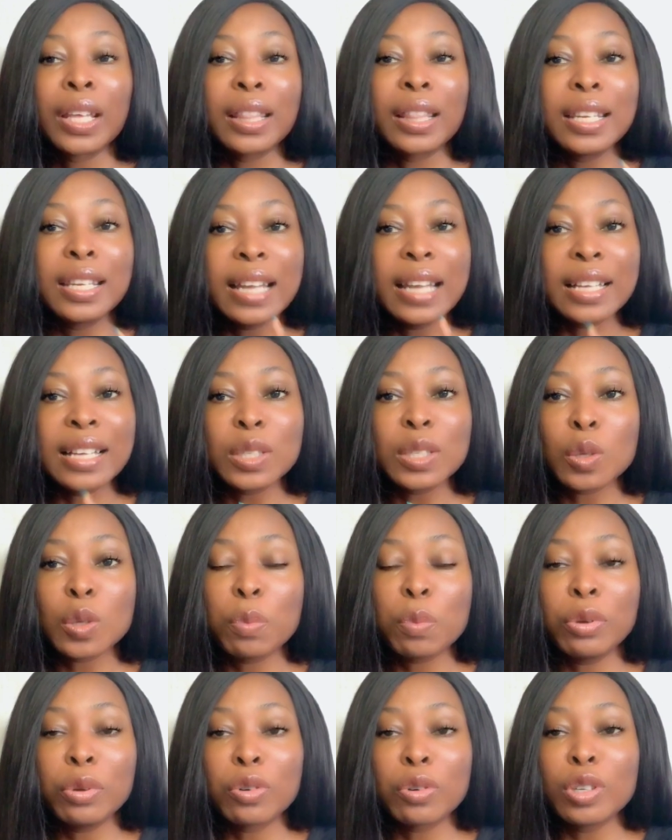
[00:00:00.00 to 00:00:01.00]
The next
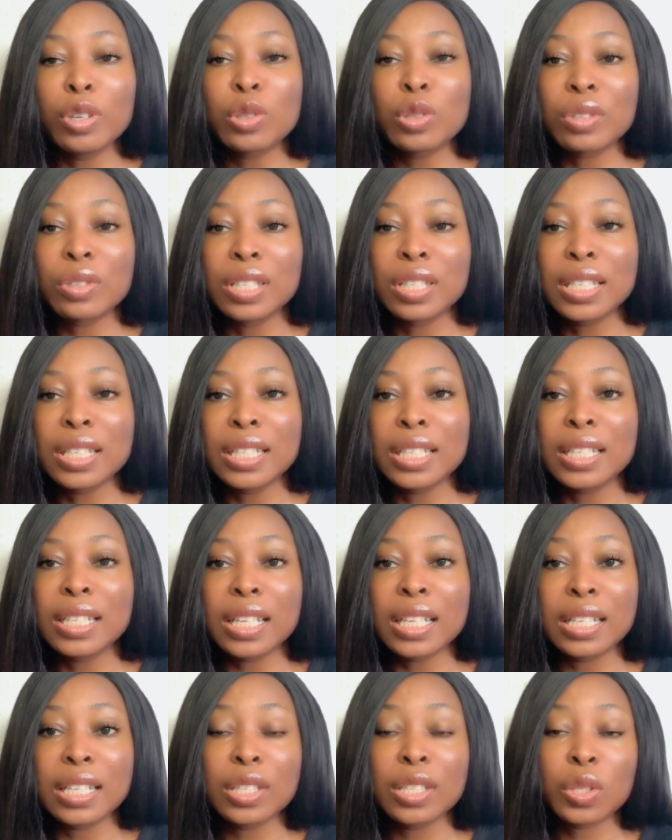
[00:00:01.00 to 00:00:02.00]
soap you're going to need
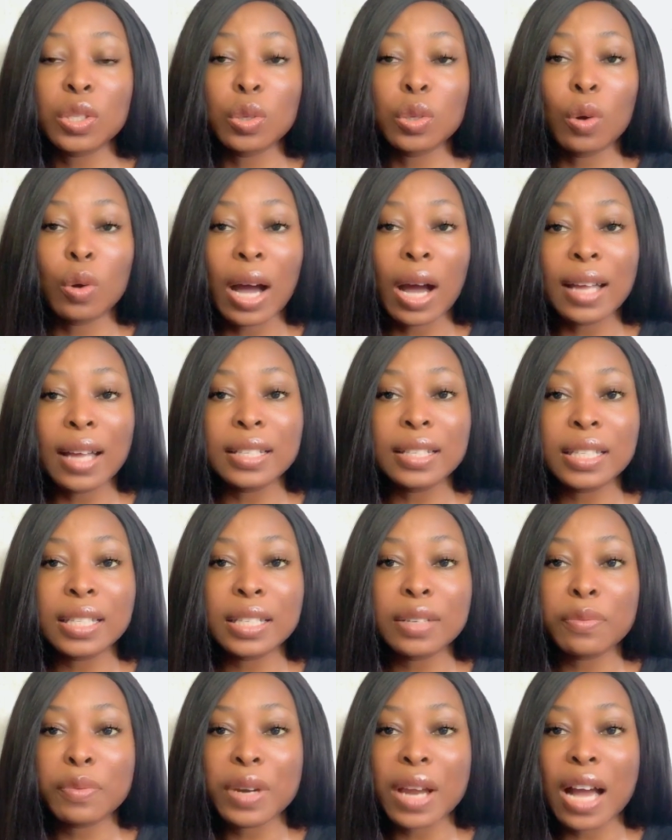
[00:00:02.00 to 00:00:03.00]
is your
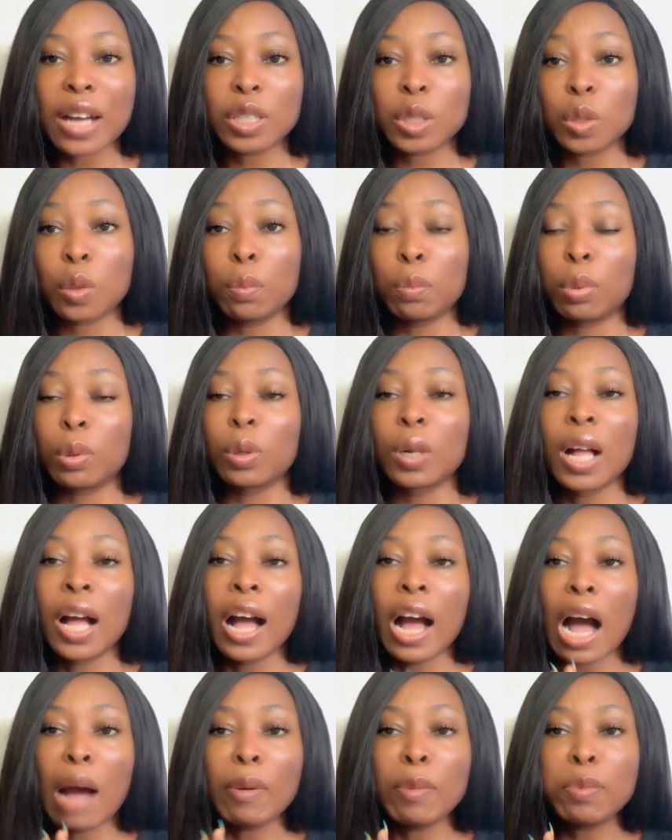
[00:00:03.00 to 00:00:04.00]
anti-reaction ball.
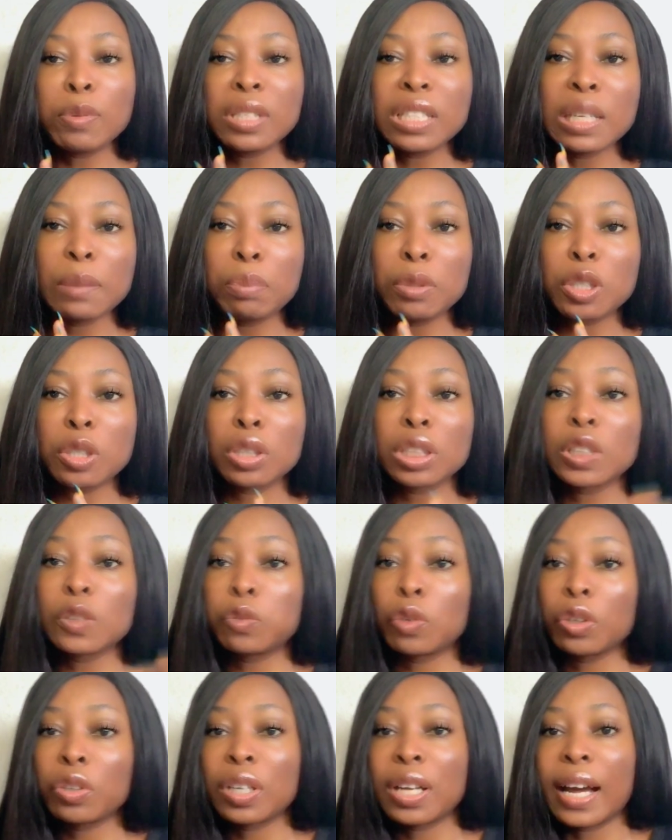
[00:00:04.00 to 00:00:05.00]
I'll be putting the pictures
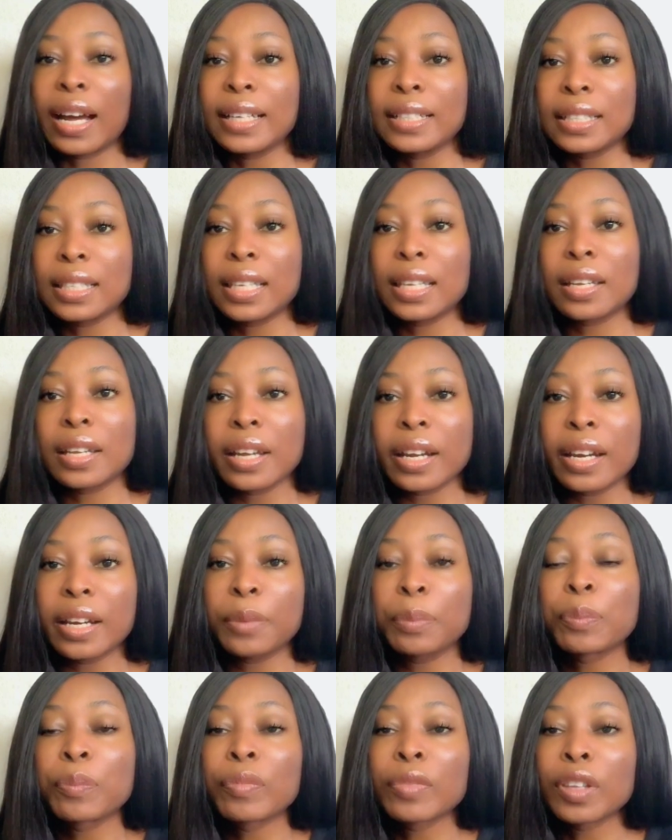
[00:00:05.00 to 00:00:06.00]
for you guys
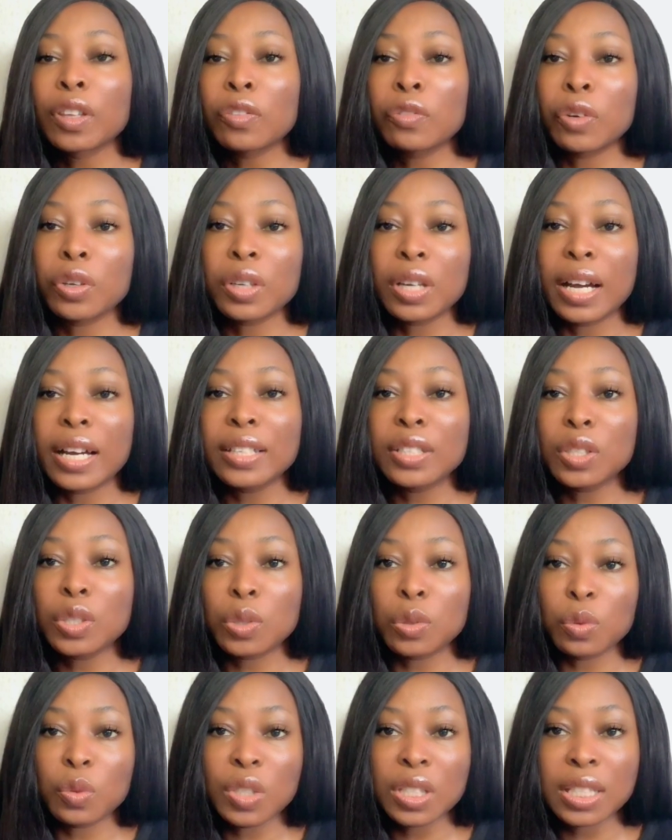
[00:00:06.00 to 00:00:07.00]
here for you guys
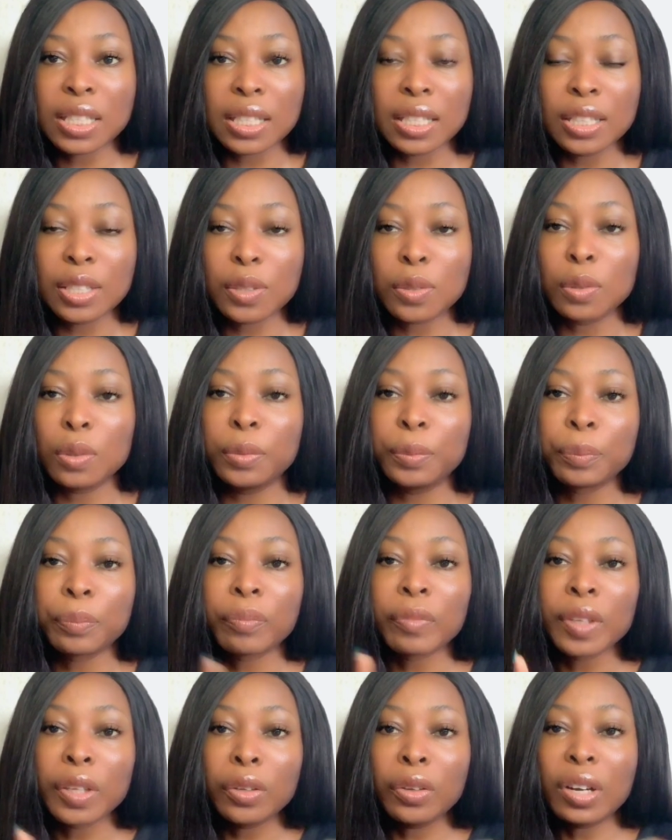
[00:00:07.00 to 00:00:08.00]
to see. So
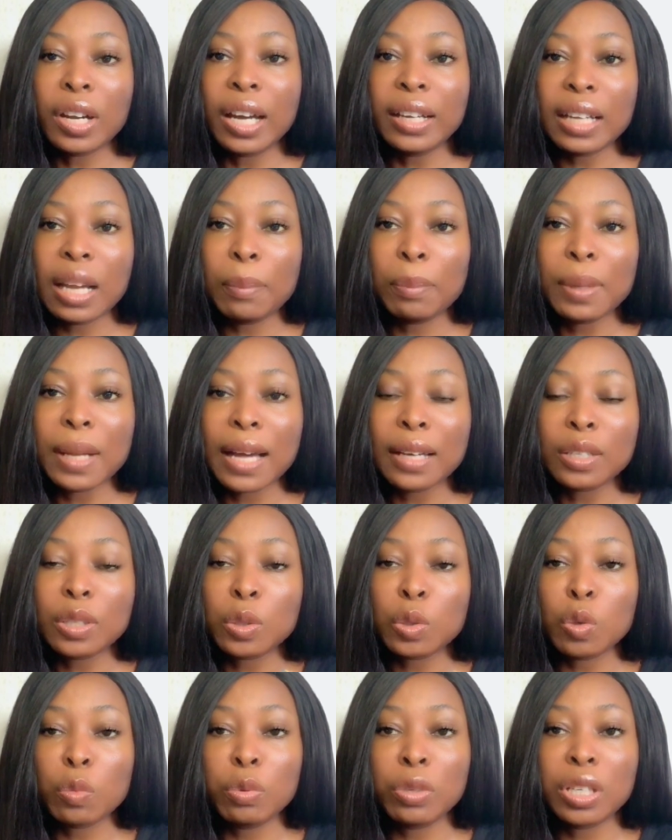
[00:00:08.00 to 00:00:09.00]
your Ghana black
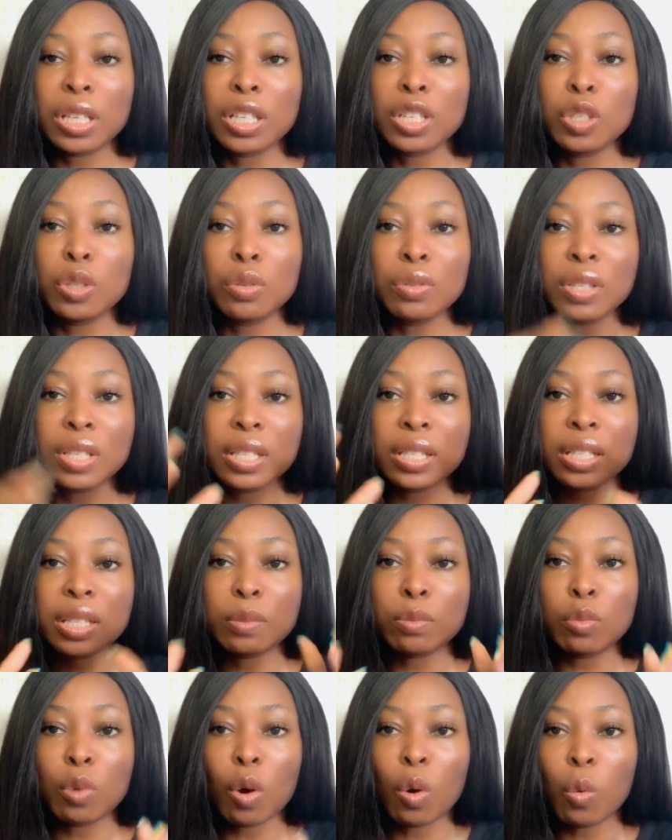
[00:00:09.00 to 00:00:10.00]
soap, you can use the
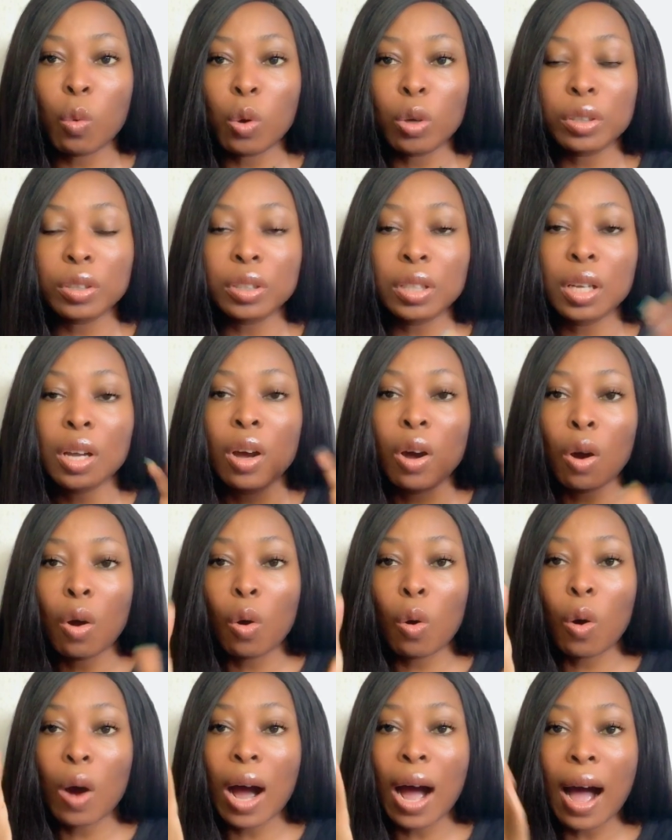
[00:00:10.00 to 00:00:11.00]
small one
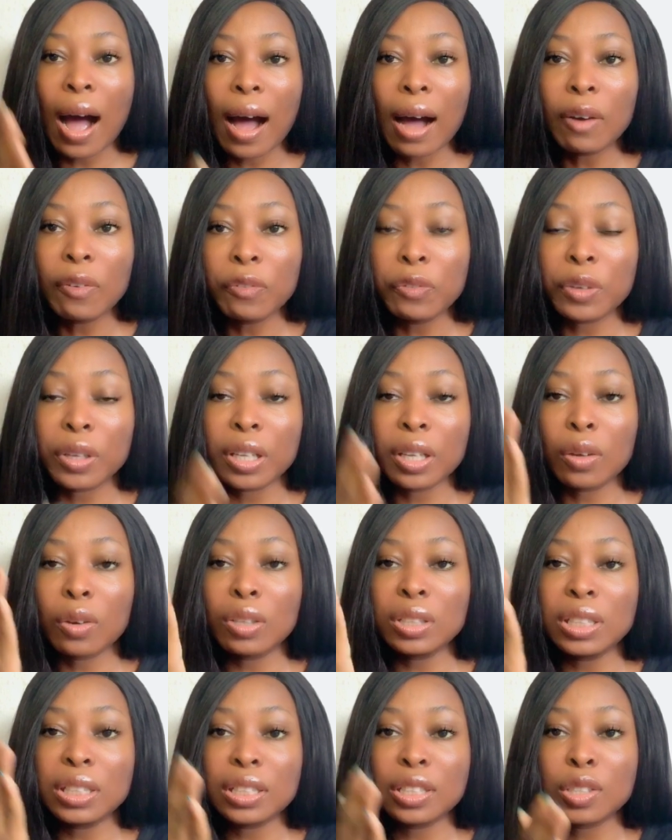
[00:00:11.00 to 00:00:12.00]
or half. You can
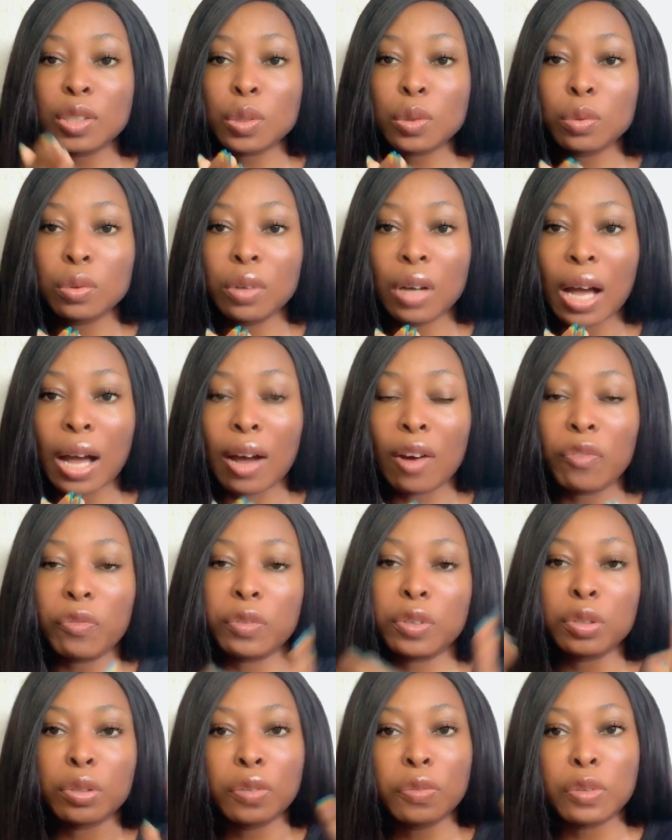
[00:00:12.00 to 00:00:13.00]
cut it into half,
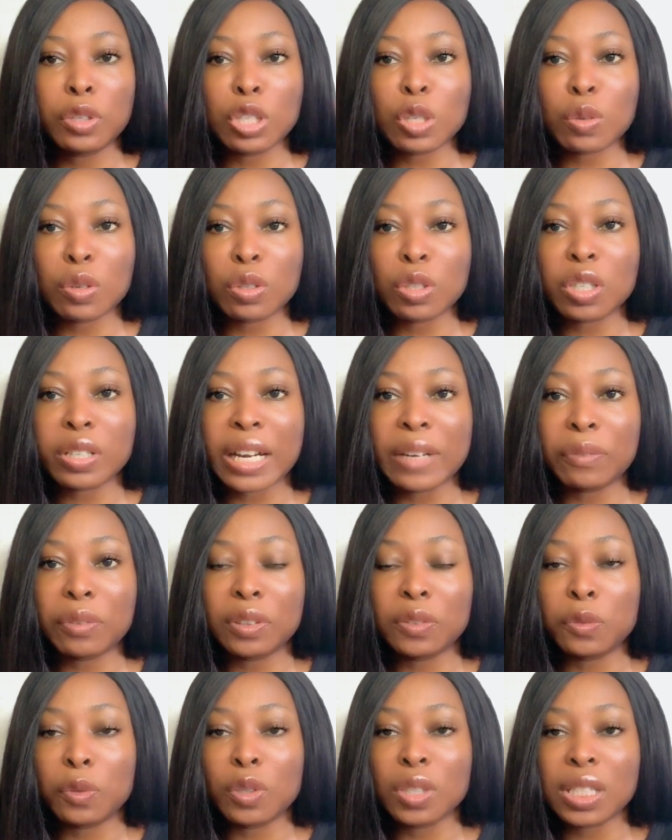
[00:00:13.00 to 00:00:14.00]
you know, if you just want to try for
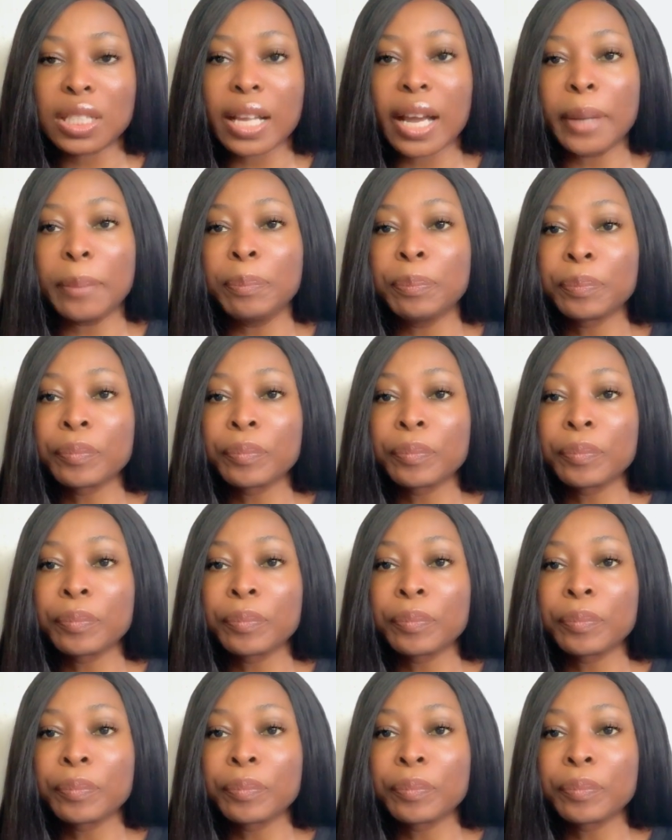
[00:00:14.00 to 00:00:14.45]
the first time.